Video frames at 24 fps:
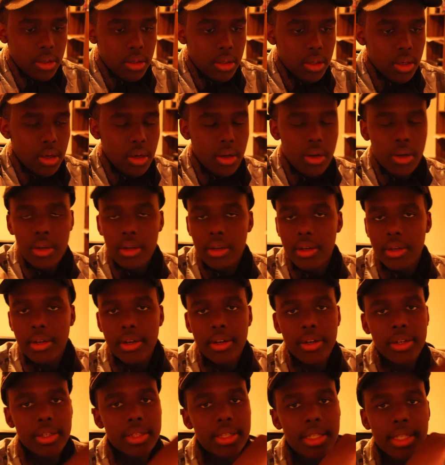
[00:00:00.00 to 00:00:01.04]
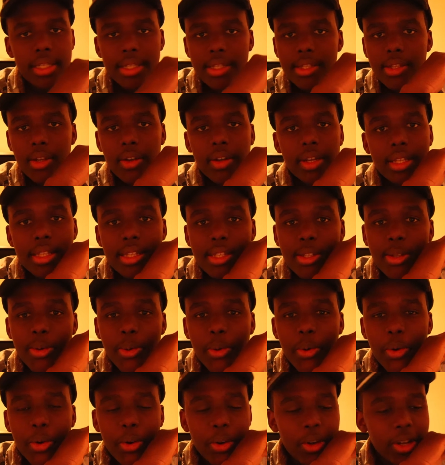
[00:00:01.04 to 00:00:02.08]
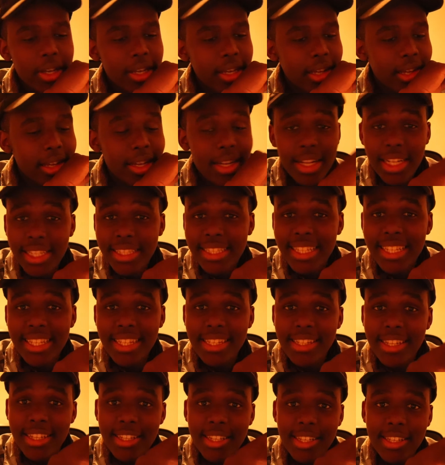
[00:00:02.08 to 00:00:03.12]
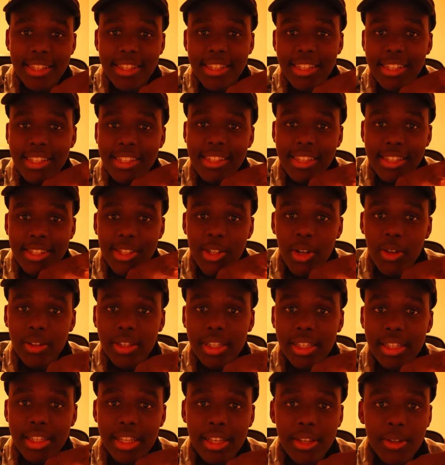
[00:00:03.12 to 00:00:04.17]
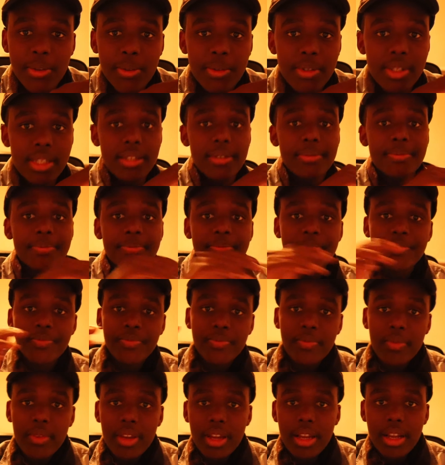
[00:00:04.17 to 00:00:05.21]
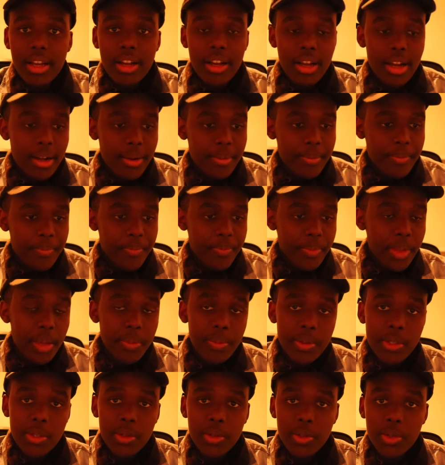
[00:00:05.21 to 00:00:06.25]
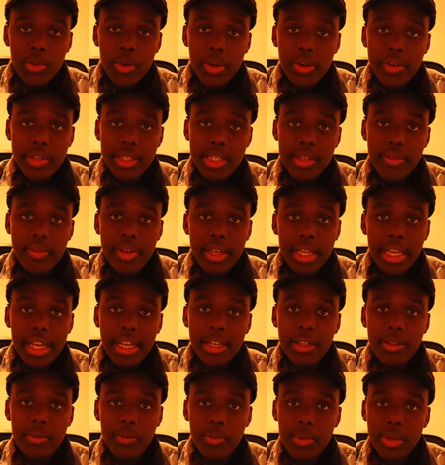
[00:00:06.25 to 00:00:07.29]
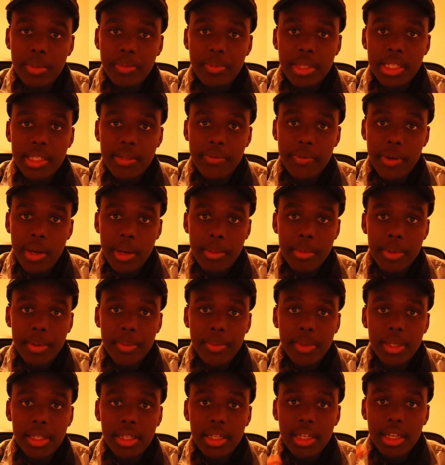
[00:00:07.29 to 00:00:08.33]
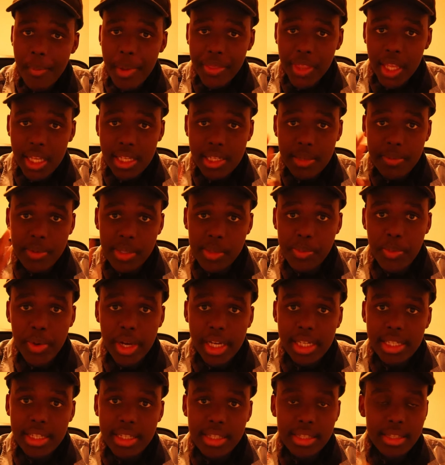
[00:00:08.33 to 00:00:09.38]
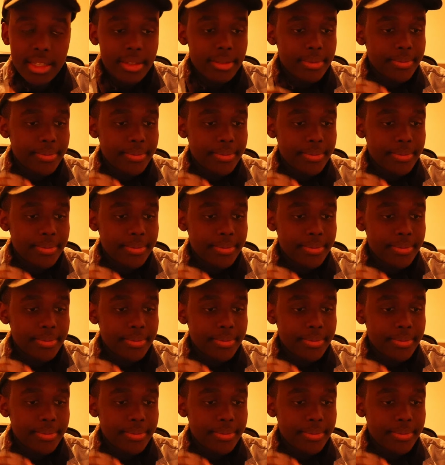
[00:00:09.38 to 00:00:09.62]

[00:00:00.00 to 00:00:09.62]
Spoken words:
Oh gosh, this song is so good. This is the song that they used. Episode 278 of One Piece, if I remember. My third tip is practice.